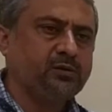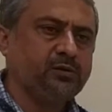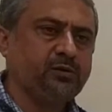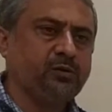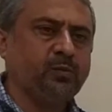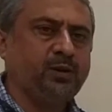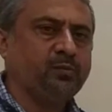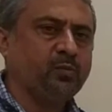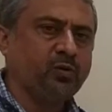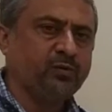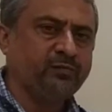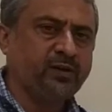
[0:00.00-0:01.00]
you'll buy
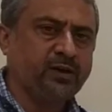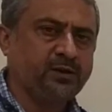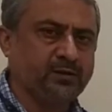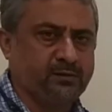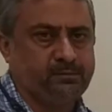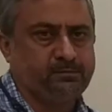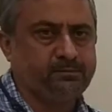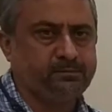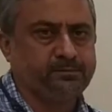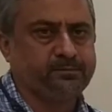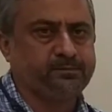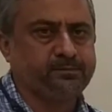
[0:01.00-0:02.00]
more of that,
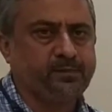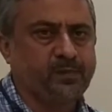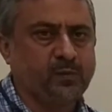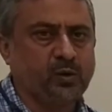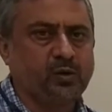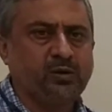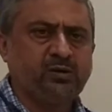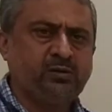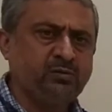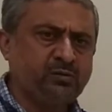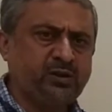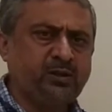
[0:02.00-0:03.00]
or
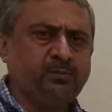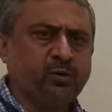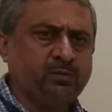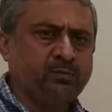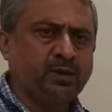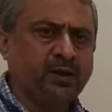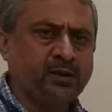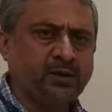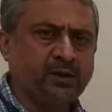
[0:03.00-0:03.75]
you'll keep on buying